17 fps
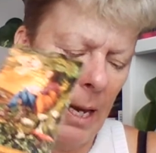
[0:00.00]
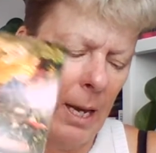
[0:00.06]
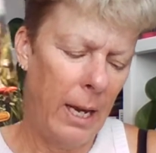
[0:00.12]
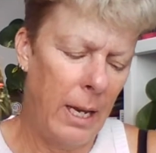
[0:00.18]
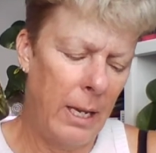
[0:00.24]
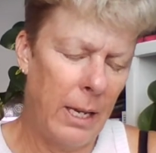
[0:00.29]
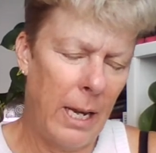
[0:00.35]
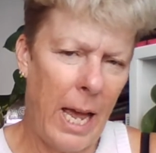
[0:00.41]

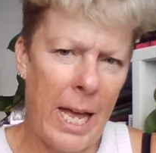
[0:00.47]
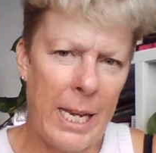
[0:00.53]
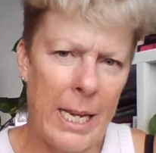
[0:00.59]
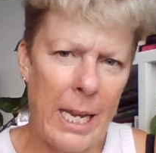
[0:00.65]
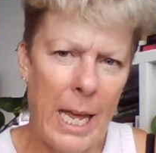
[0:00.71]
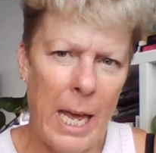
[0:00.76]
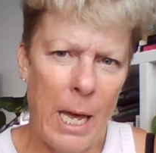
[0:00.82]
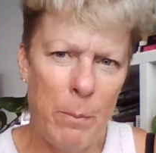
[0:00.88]
and
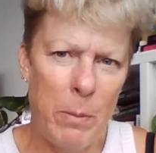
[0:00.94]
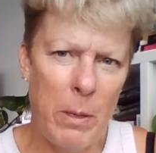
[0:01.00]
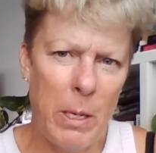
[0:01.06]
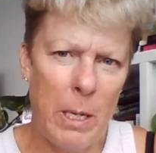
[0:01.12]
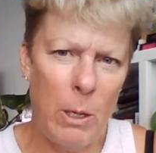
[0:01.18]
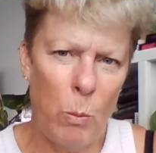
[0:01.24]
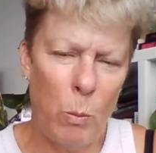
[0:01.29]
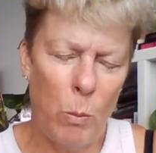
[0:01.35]

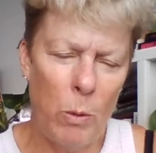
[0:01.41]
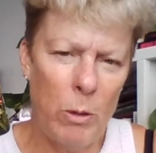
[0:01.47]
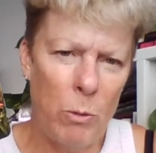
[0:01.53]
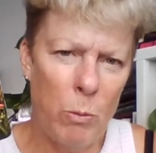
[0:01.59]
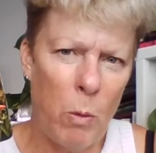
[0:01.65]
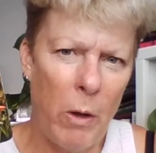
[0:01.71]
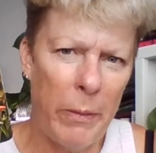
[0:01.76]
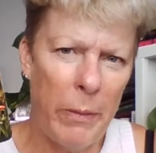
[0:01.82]
unhappy
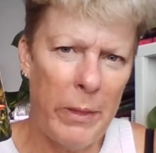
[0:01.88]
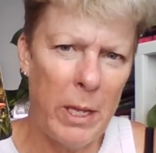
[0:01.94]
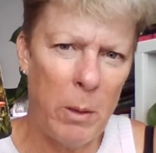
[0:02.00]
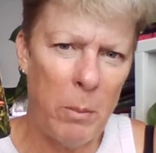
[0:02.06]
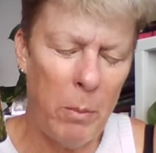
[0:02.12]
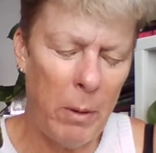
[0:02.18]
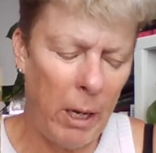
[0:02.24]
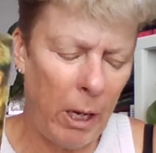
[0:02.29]
with what
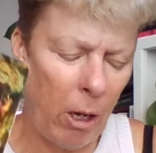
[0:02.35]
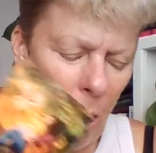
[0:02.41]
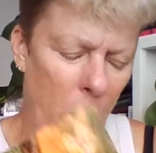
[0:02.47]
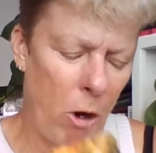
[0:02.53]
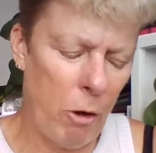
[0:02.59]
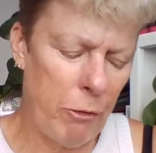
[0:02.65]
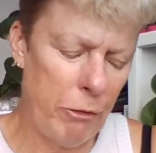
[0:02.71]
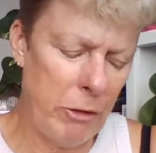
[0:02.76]
they're being
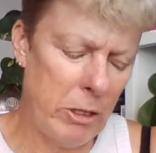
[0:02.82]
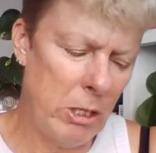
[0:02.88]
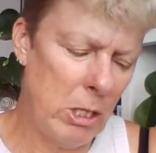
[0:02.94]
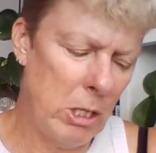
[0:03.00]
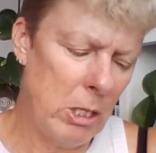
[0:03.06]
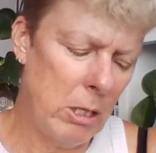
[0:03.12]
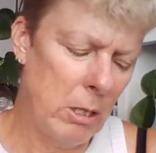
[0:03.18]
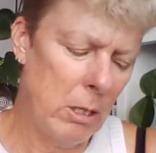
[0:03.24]

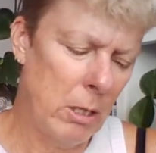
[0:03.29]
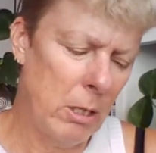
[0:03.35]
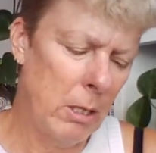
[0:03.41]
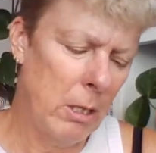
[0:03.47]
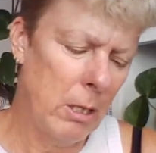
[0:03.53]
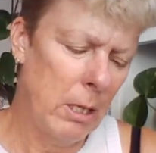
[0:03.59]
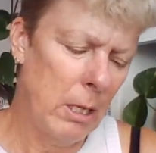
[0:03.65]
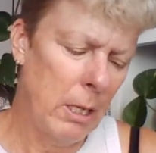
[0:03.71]
offered,
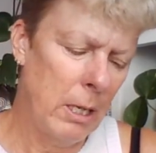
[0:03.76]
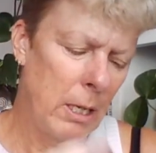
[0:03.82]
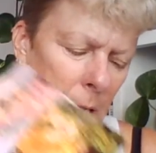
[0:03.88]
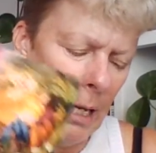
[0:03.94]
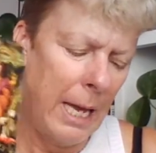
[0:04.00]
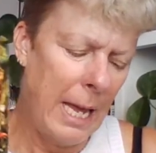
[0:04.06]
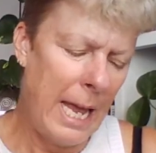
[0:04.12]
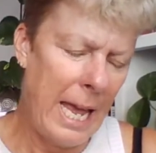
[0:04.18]

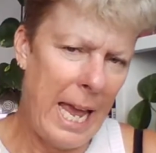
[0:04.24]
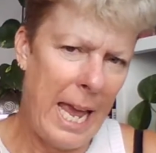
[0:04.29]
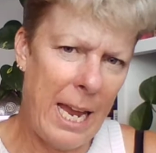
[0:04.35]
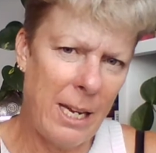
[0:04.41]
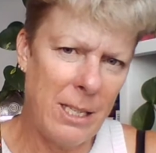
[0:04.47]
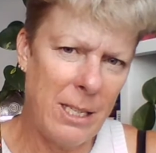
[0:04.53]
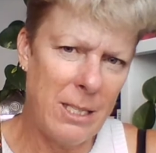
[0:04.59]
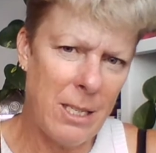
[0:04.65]

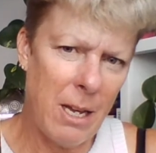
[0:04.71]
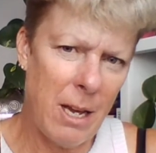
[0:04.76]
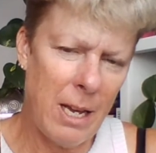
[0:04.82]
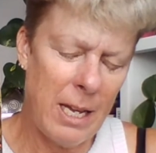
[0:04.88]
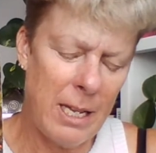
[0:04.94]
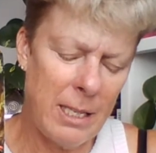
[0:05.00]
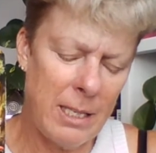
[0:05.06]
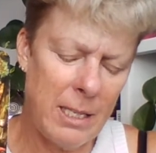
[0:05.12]

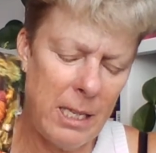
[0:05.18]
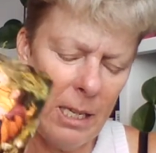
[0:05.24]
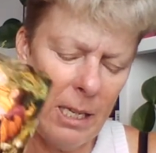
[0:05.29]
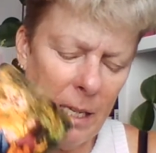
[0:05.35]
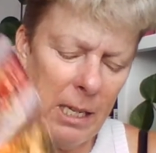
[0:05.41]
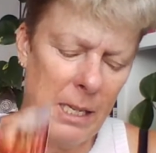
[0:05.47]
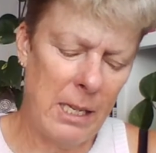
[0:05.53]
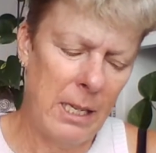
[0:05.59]

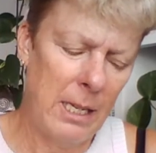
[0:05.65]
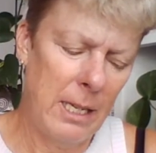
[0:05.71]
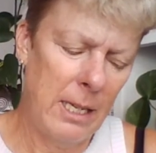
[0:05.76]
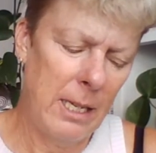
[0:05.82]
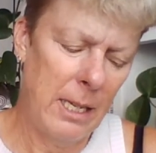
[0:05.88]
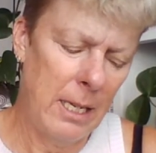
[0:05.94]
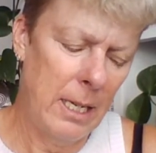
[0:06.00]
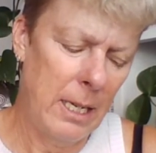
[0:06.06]
anxiety.
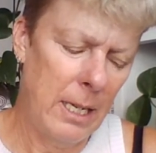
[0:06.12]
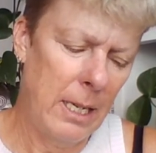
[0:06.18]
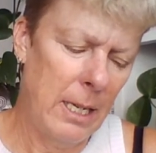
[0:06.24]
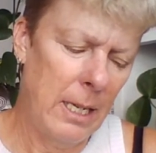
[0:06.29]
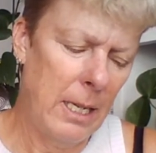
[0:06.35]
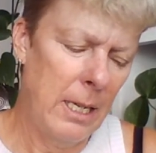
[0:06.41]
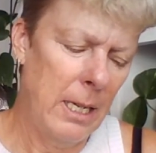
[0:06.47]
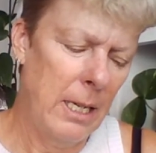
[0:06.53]

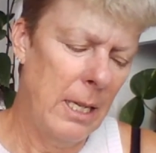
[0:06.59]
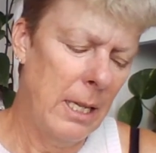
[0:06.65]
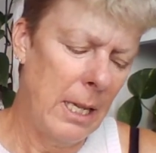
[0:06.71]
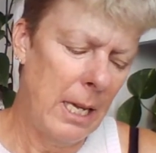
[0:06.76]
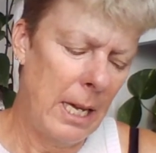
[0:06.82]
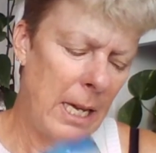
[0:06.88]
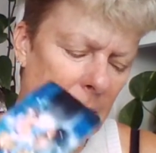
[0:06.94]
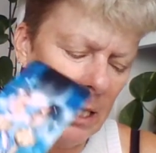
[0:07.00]

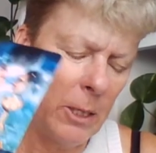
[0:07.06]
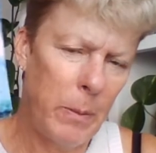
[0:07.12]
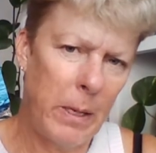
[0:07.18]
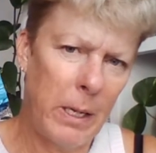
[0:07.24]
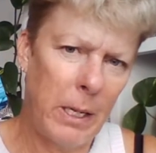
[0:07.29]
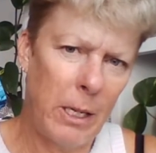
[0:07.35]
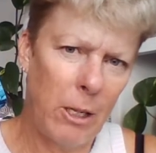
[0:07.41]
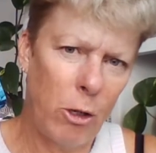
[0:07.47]
There has
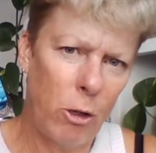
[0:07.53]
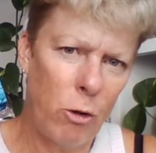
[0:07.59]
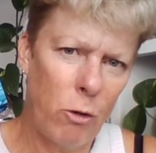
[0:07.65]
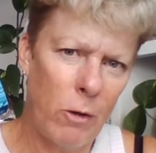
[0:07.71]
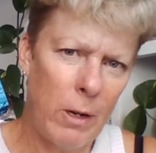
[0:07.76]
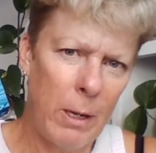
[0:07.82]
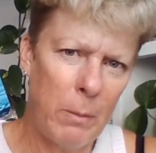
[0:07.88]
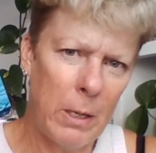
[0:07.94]
been an
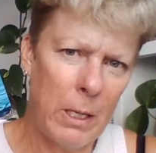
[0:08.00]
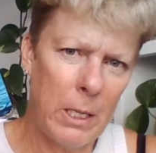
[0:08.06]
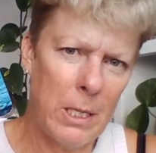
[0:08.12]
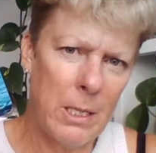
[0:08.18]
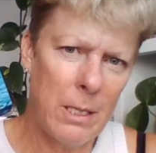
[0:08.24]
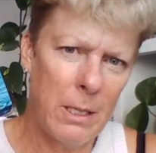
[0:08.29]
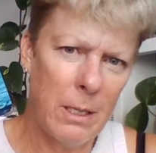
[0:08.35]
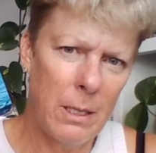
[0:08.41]

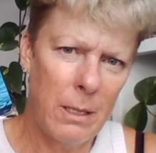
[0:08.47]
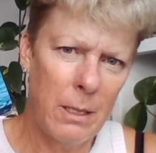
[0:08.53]
agreement,